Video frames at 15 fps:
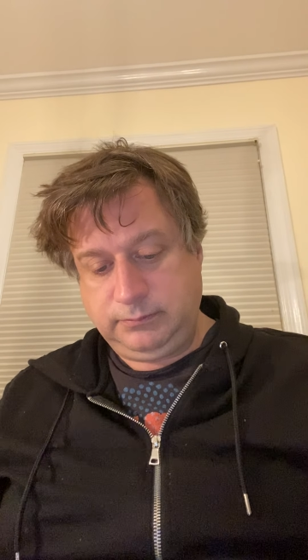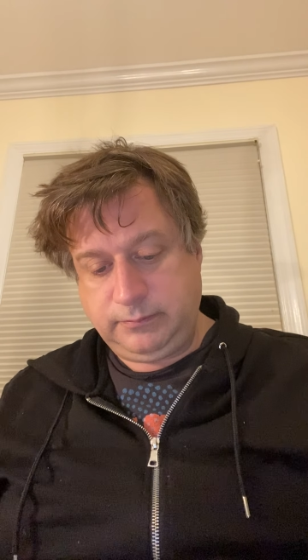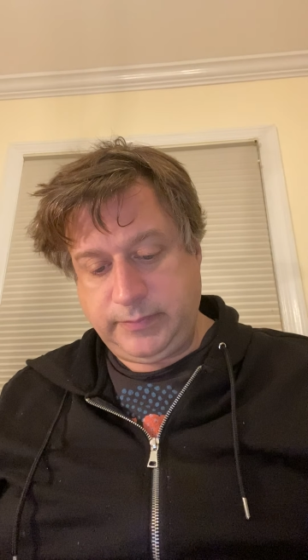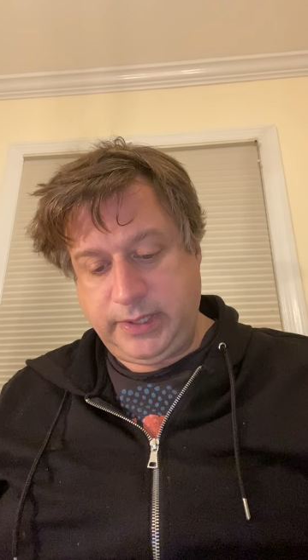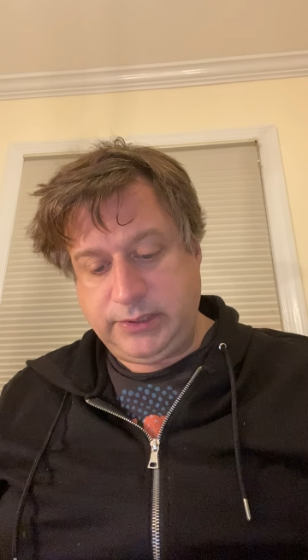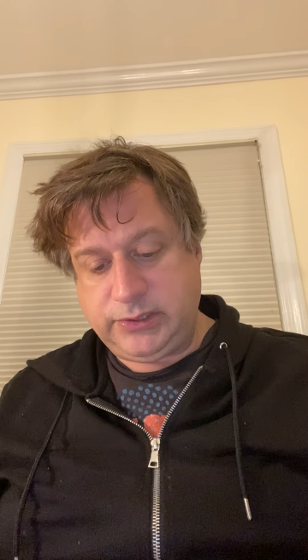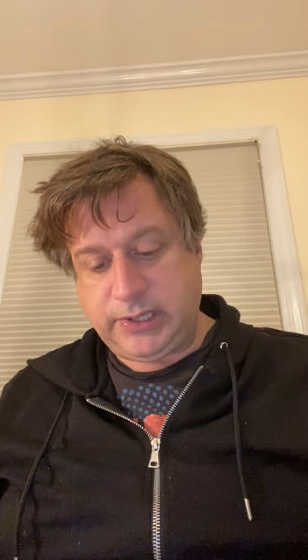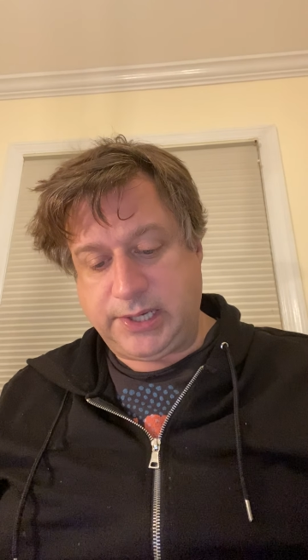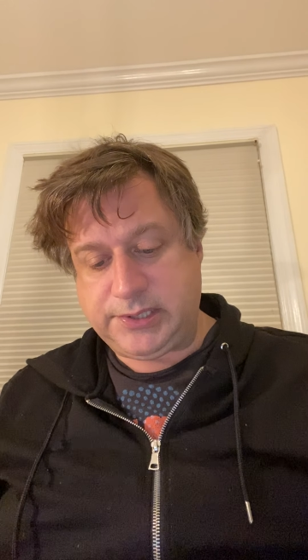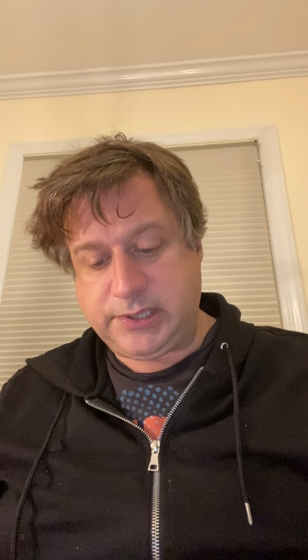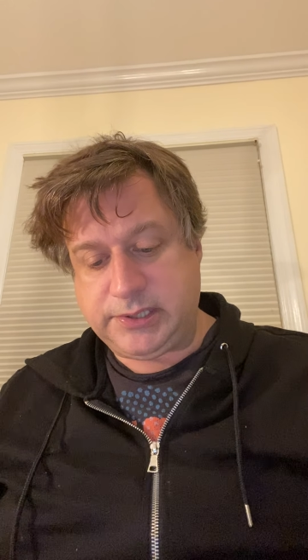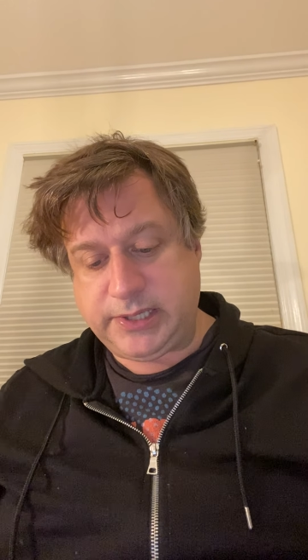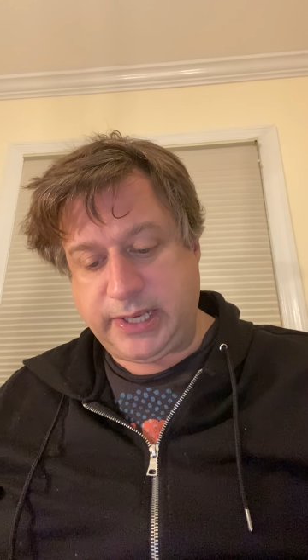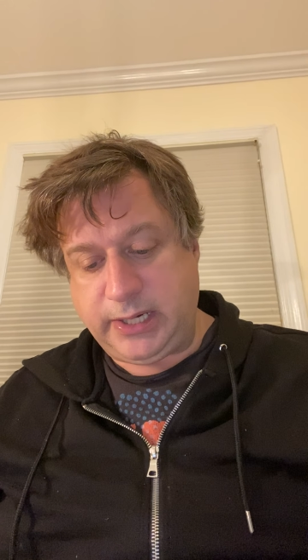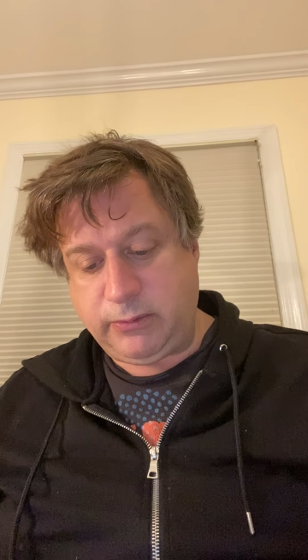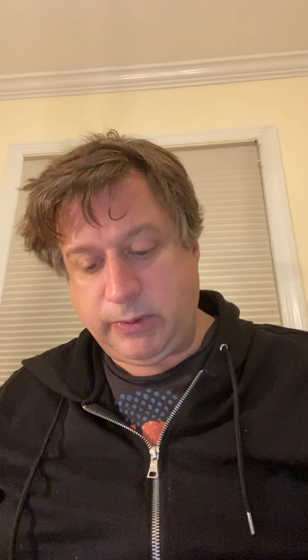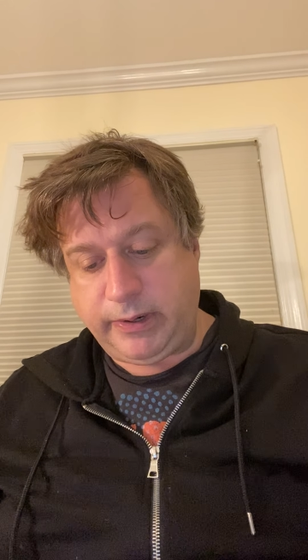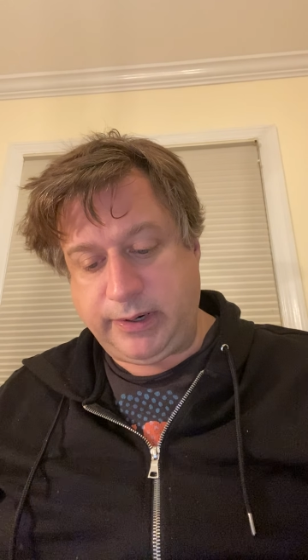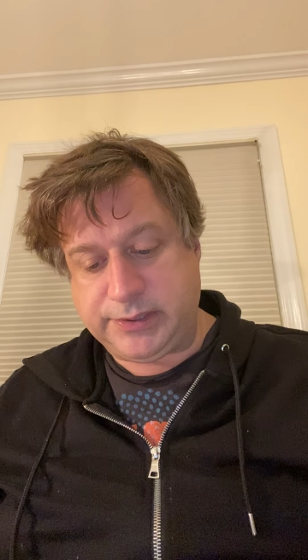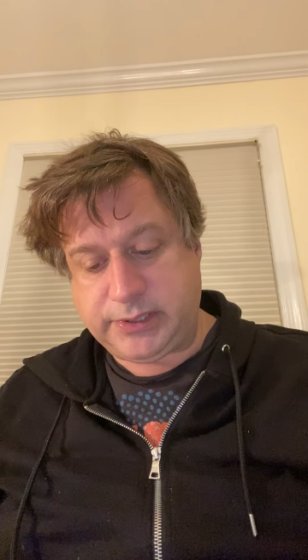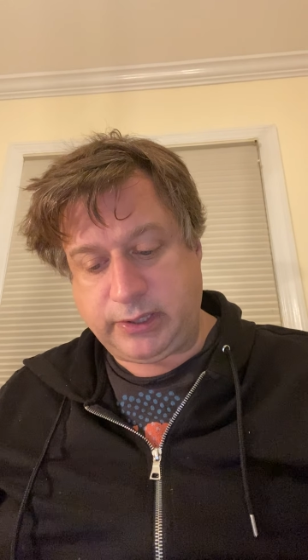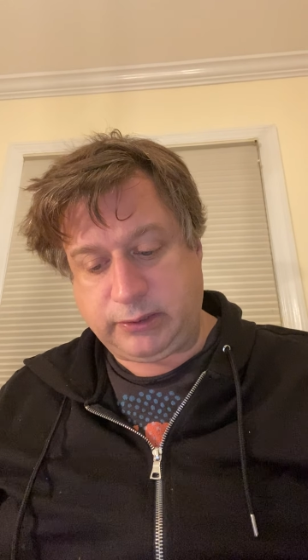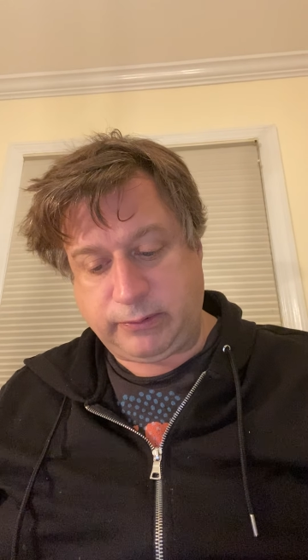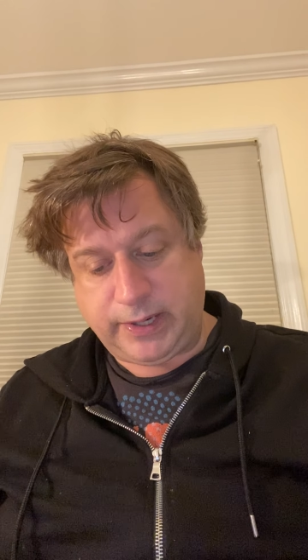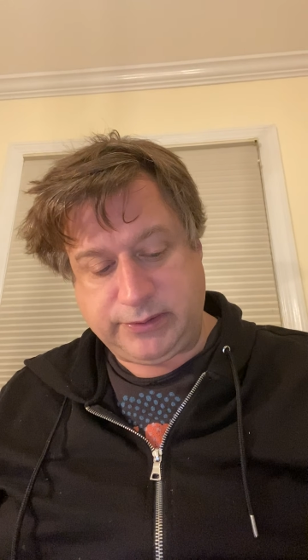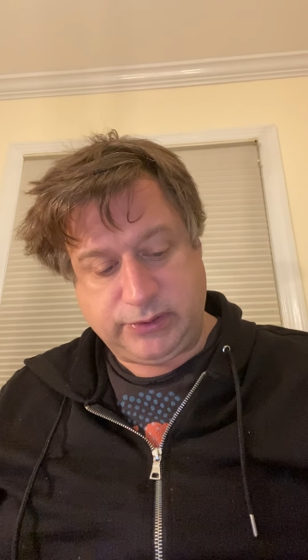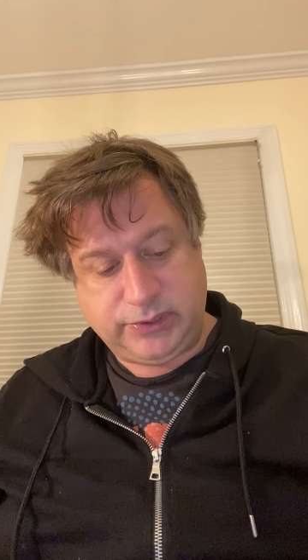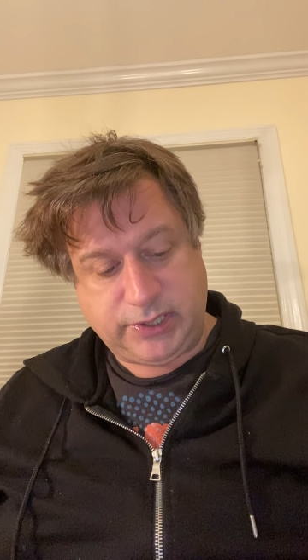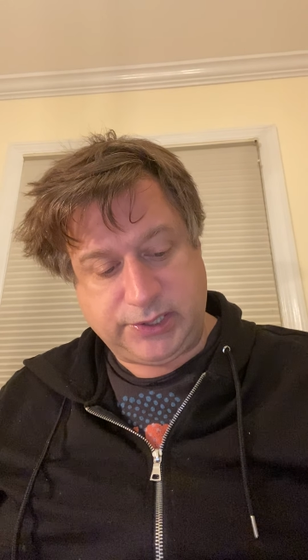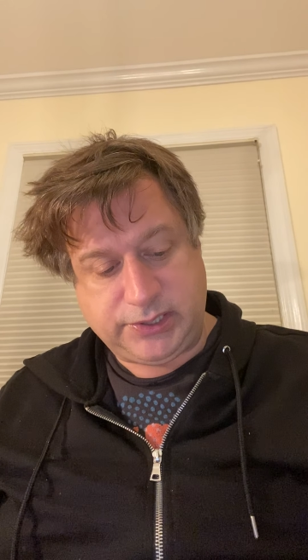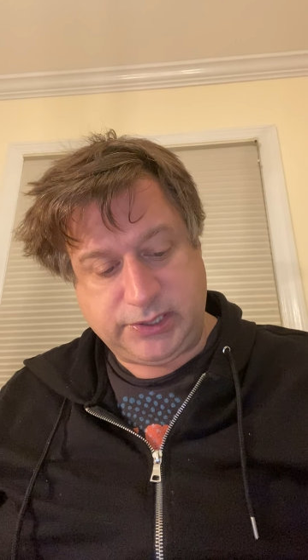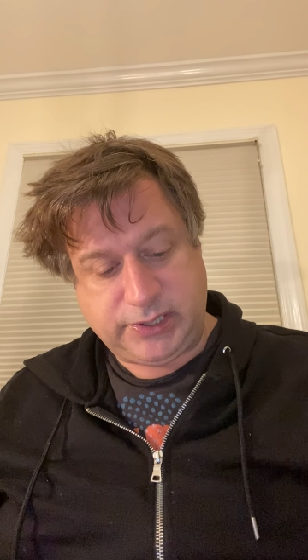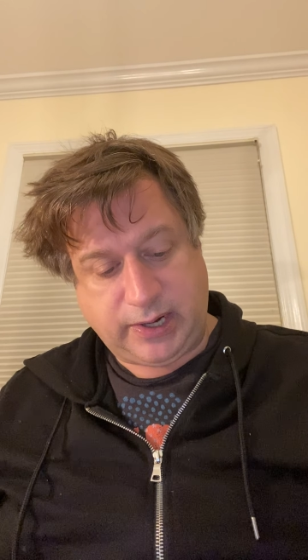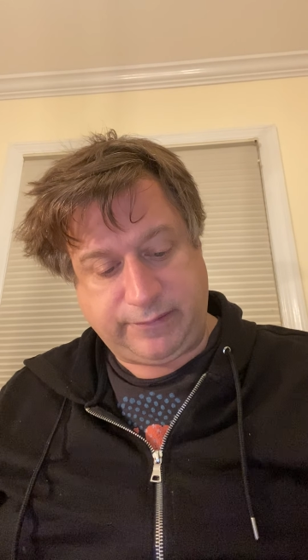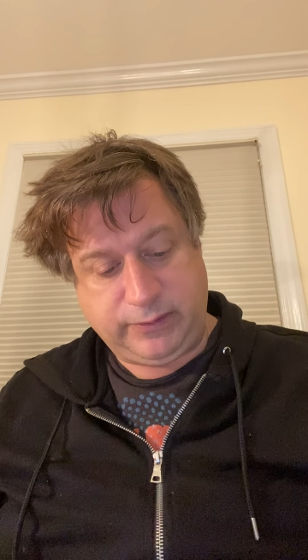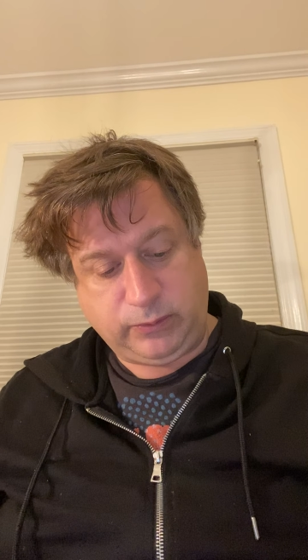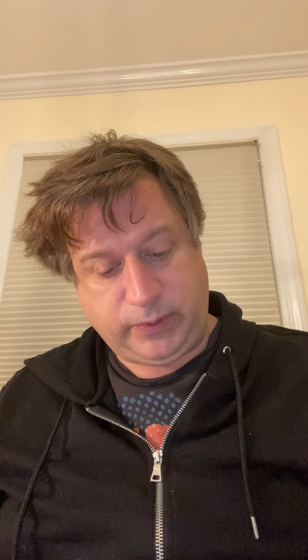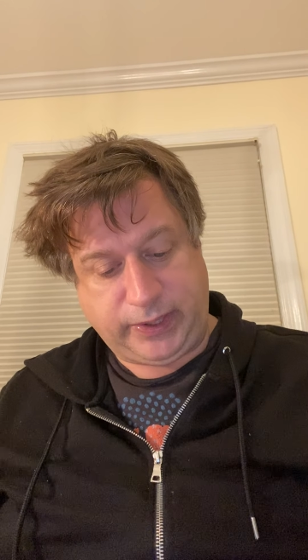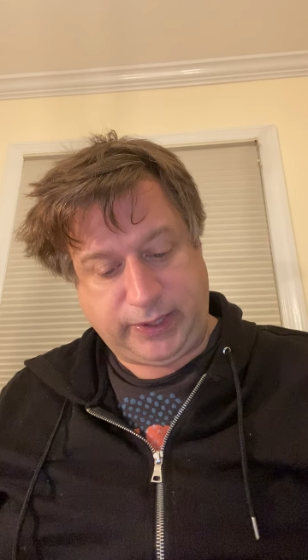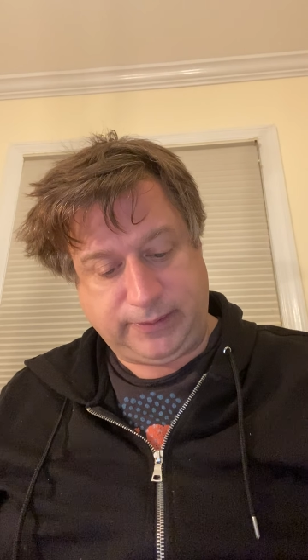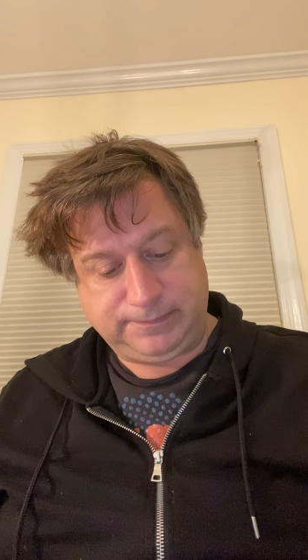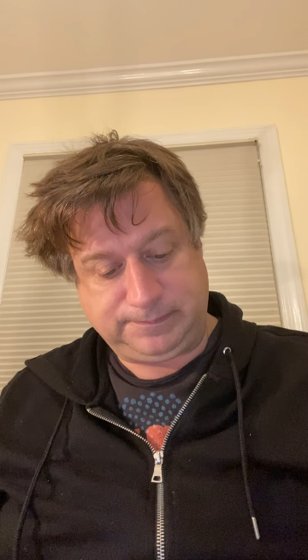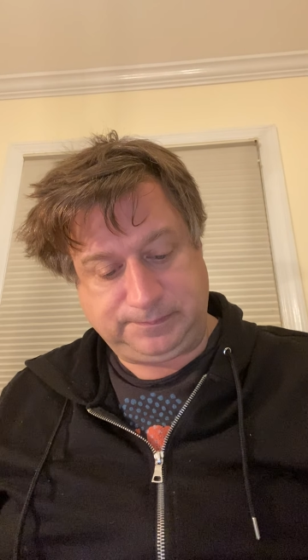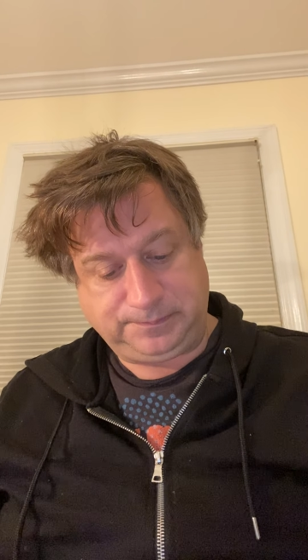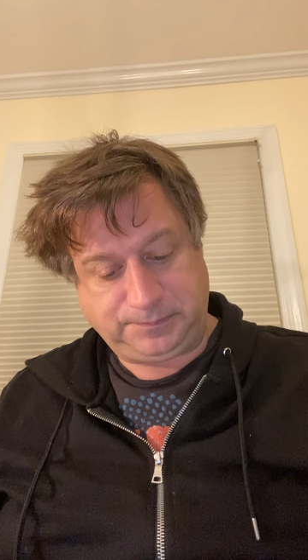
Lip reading: Injustice anywhere is a threat to justice everywhere.